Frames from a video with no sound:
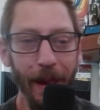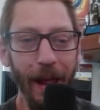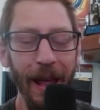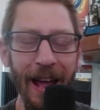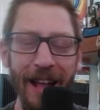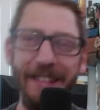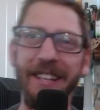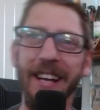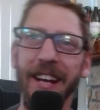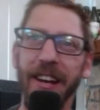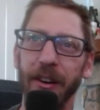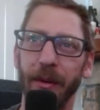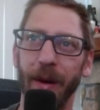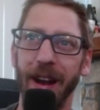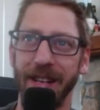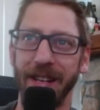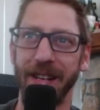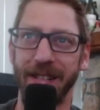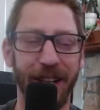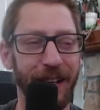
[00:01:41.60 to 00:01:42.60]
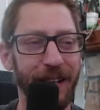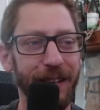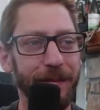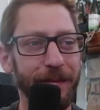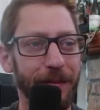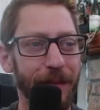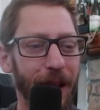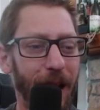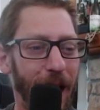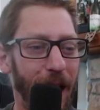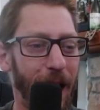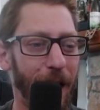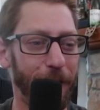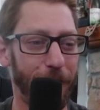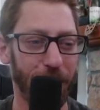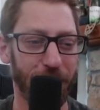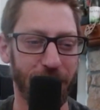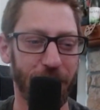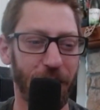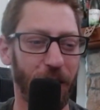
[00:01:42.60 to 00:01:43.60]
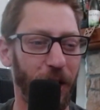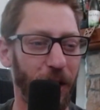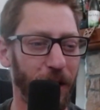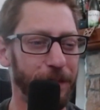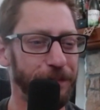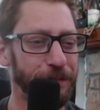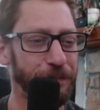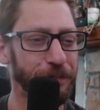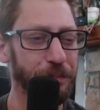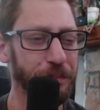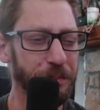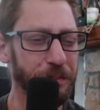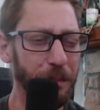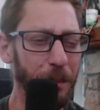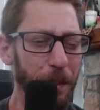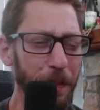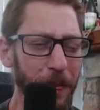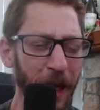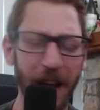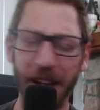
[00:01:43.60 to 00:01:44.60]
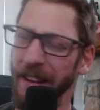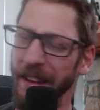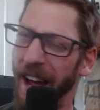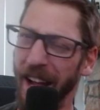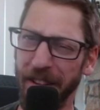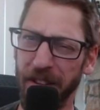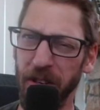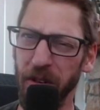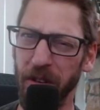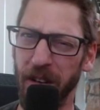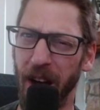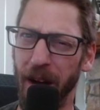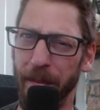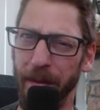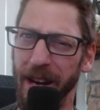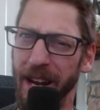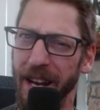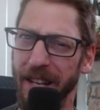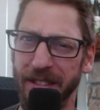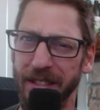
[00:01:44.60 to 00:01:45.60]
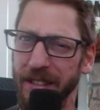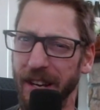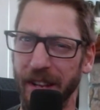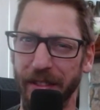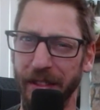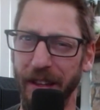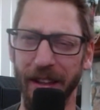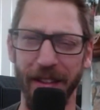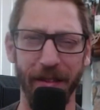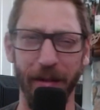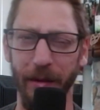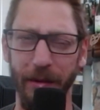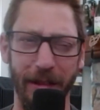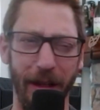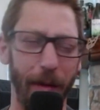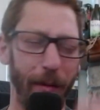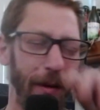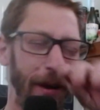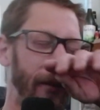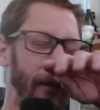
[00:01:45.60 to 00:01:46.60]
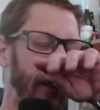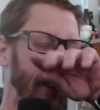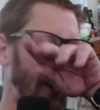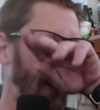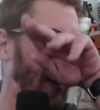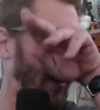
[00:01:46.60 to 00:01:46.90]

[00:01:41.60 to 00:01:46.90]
It's interesting, for sure. And not two combinations I thought that would ever go